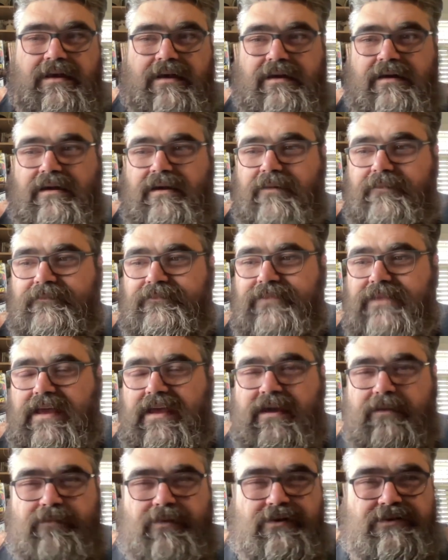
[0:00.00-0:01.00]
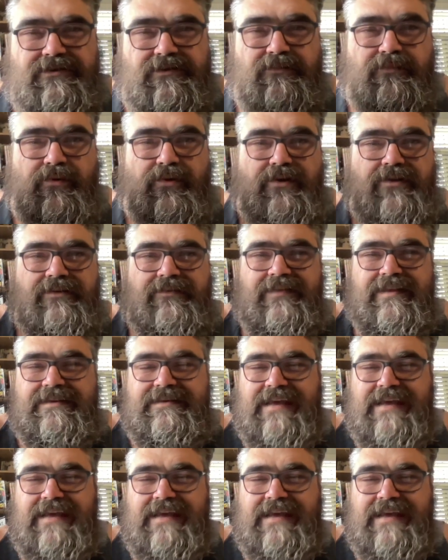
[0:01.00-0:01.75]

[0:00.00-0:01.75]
The Hippos Are Boiled in the